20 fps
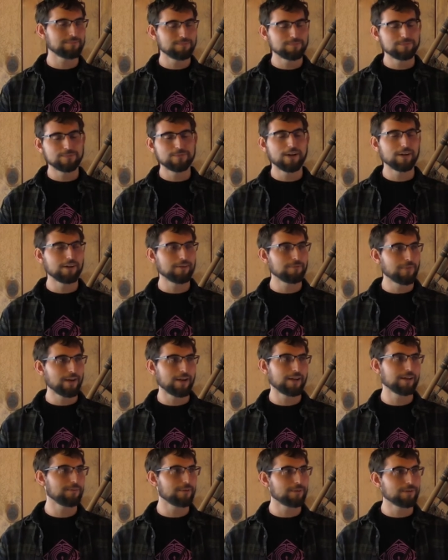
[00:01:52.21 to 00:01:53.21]
None of
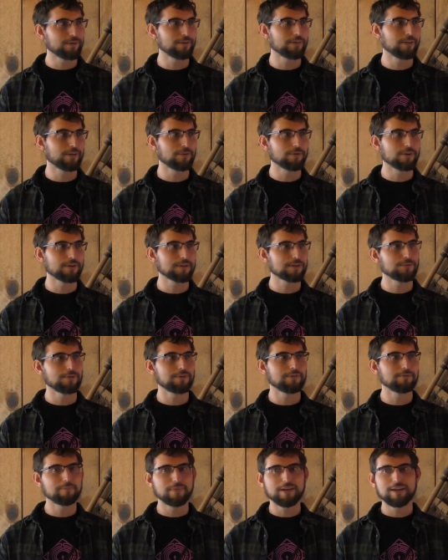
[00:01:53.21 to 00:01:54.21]
my early works would
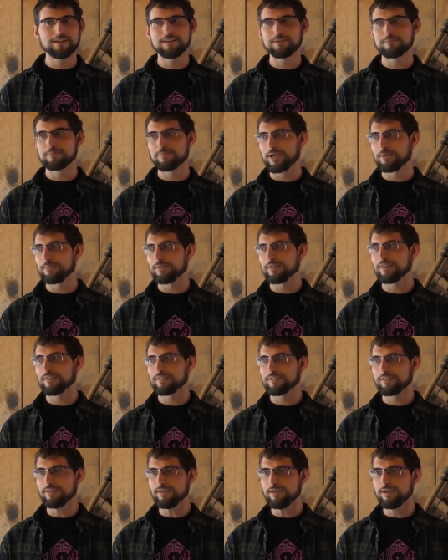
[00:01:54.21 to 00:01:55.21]
have made it
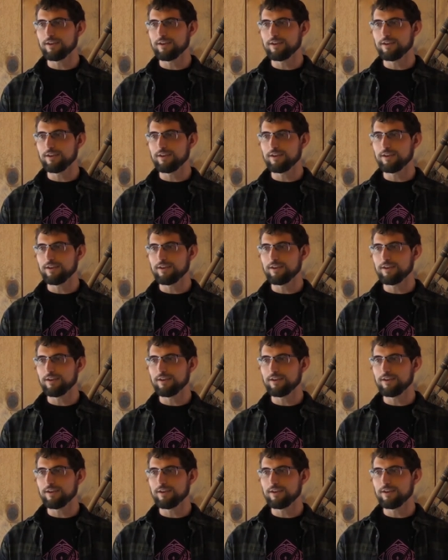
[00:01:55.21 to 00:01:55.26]
public.